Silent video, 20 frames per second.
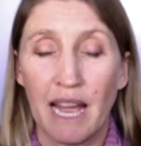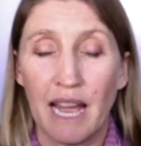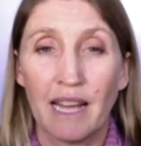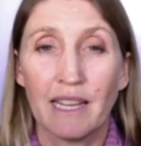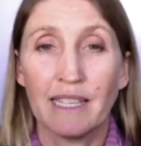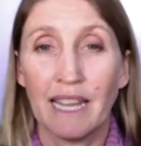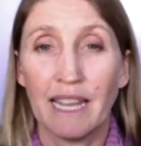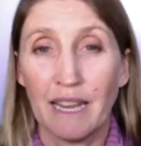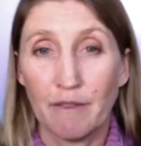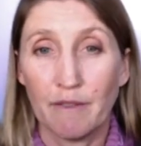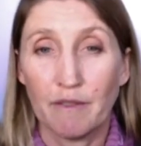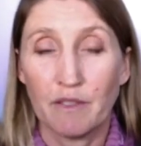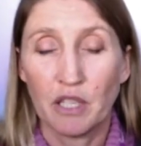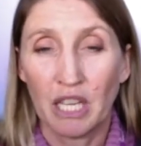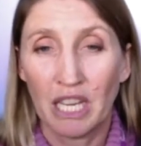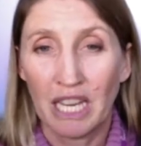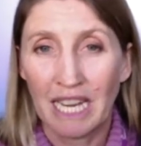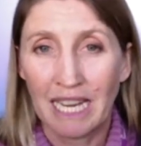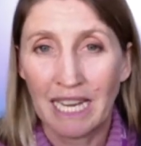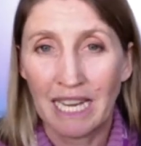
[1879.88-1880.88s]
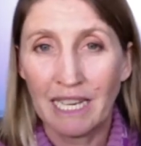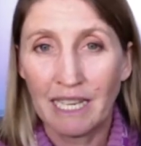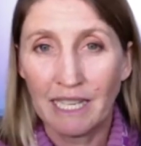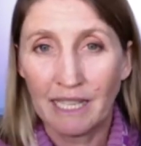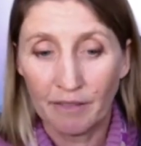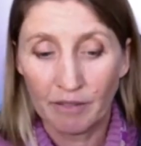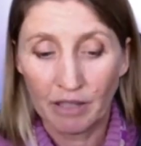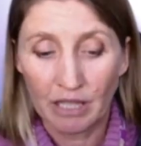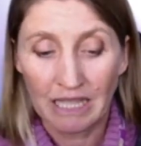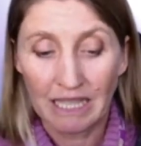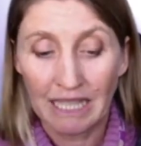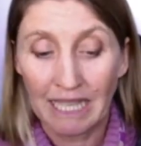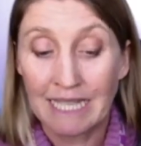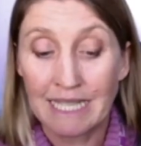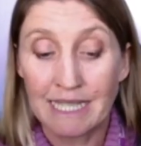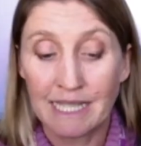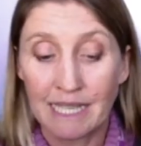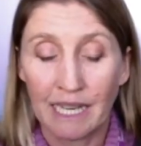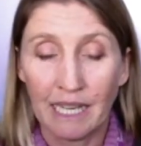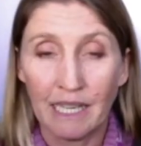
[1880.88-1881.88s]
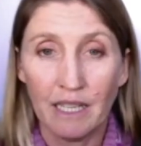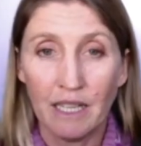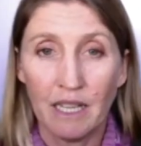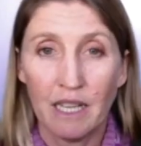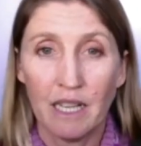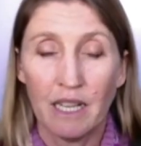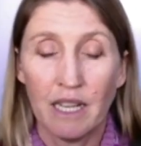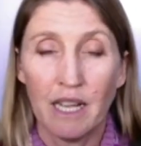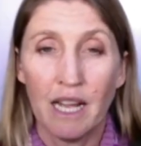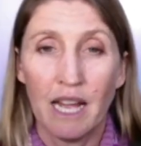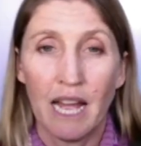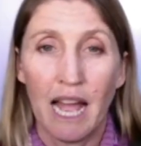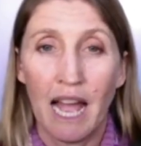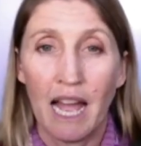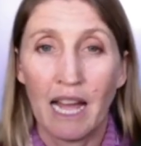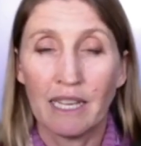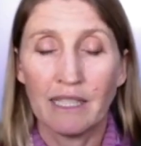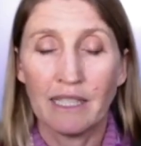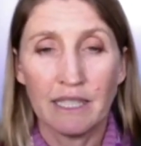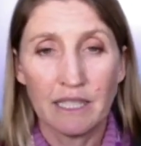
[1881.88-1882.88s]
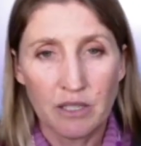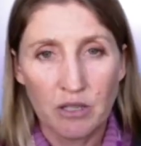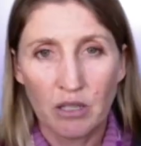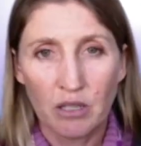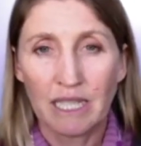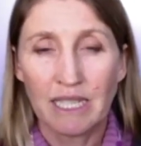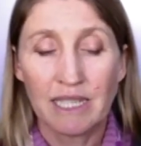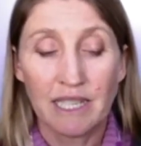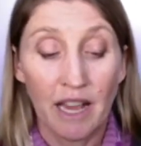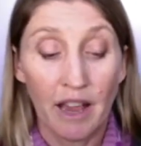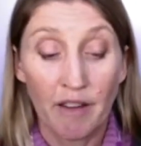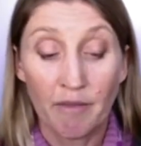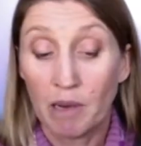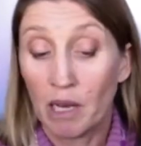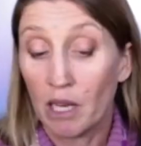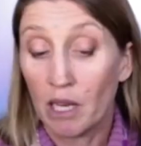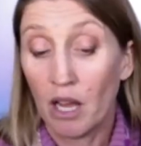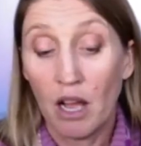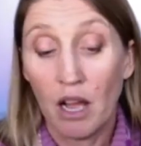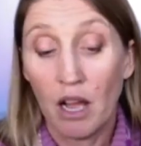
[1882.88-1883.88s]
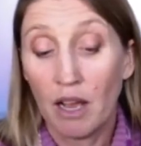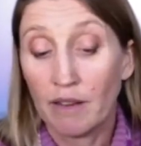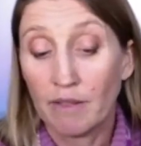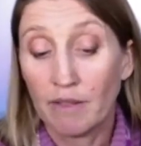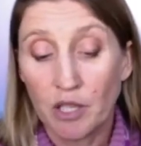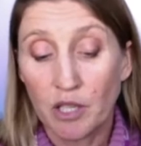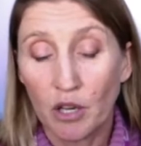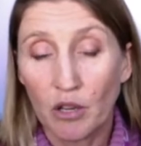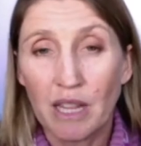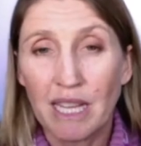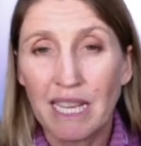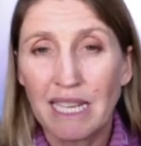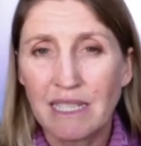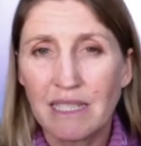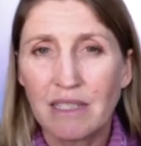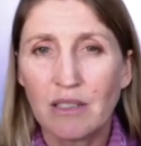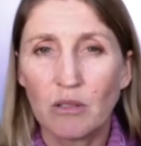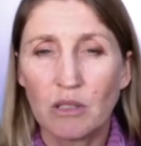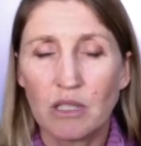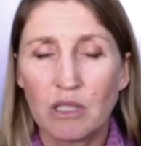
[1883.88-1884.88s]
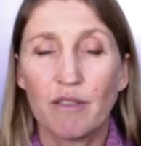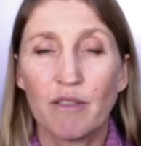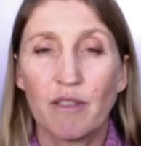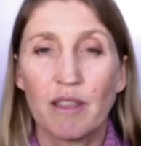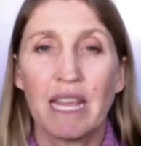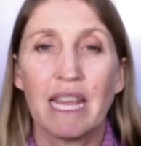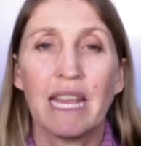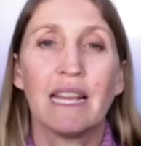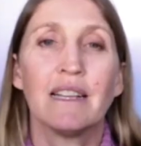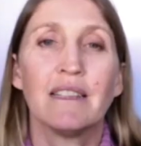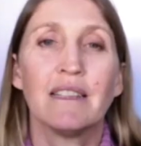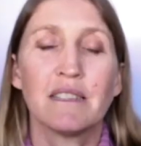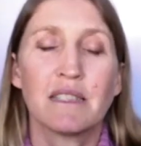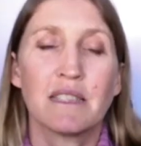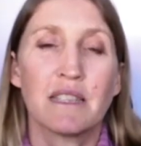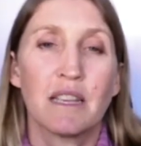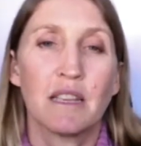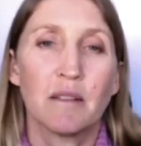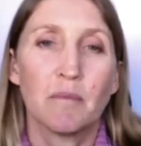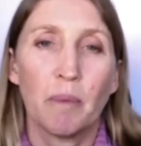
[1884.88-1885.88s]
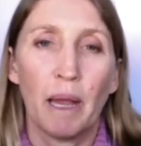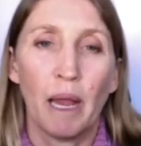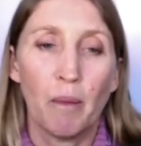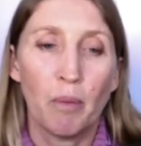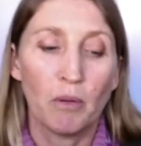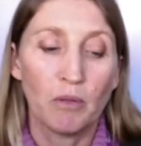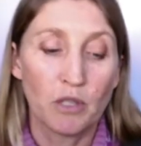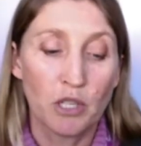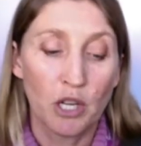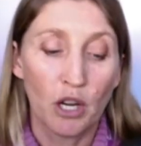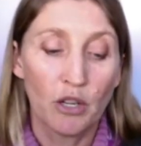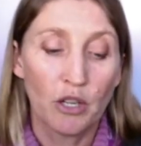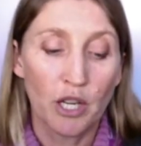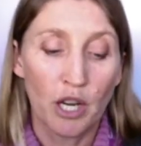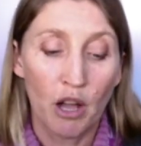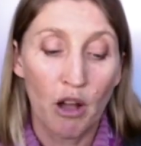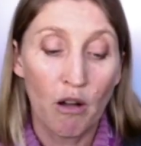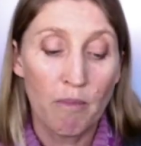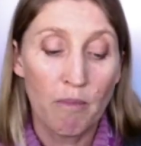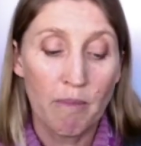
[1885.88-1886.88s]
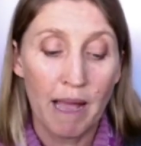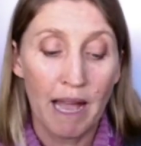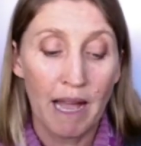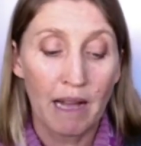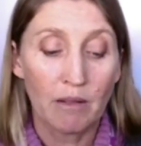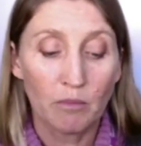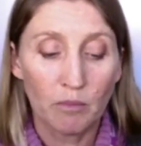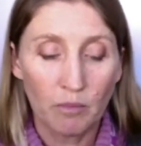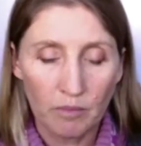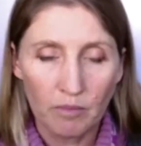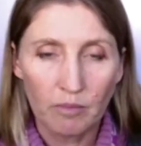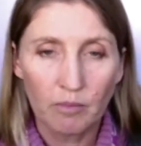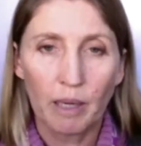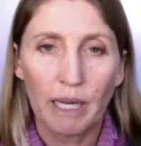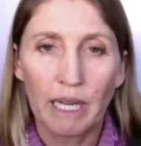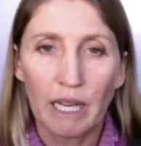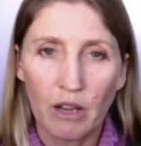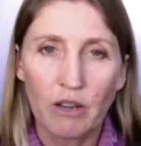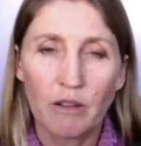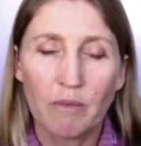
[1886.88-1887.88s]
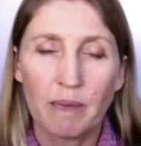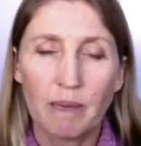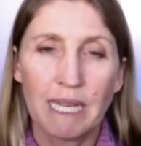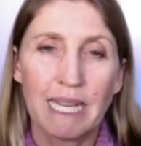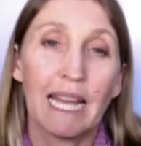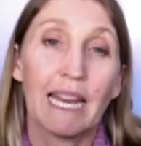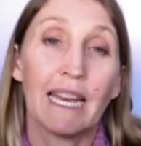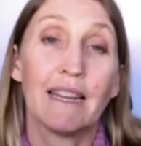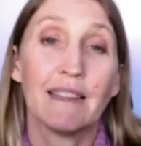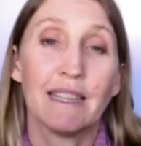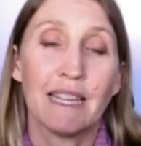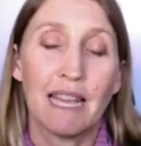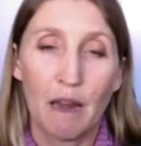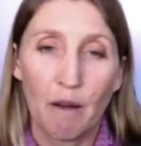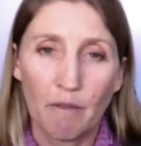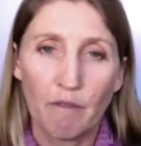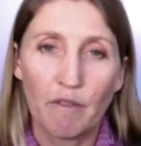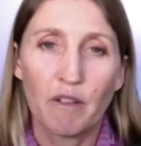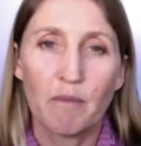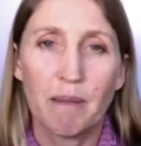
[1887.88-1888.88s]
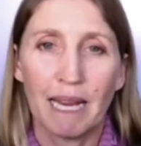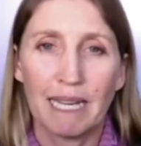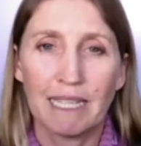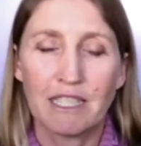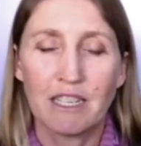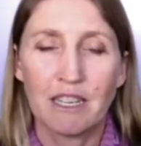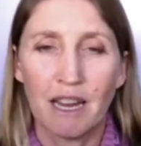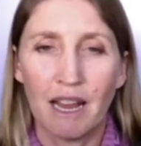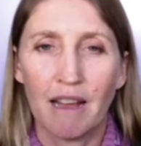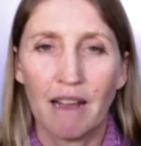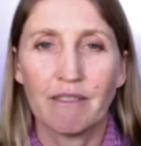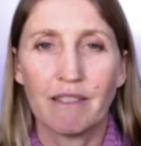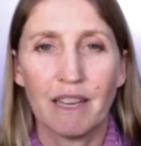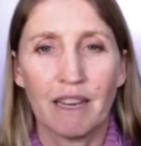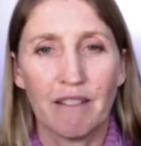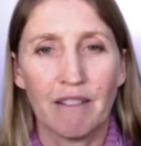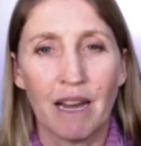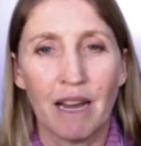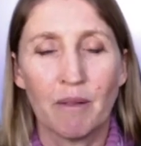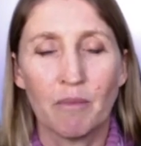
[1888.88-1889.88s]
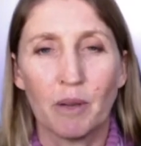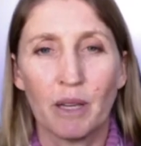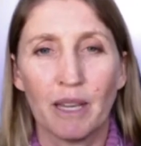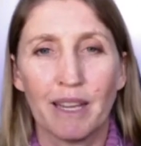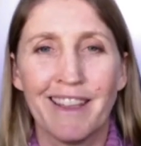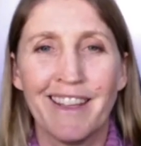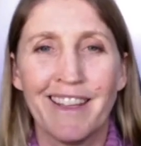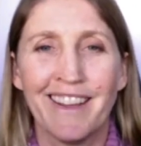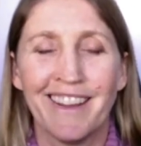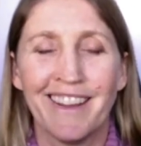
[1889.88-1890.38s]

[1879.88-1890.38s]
leaf tea, liver cleansing, literally saved my life. So these sorts of things that people don't know about, we're going to be getting the information out there, aren't we?